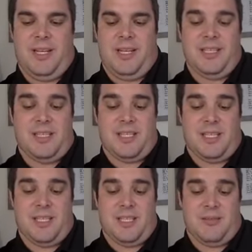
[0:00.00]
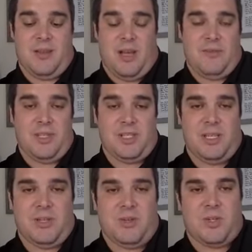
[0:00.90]
It is,
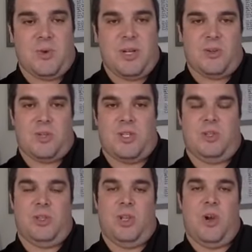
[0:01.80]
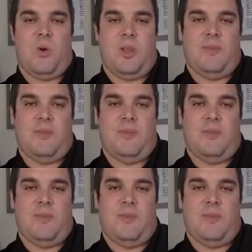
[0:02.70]
obviously, interest rates are still low.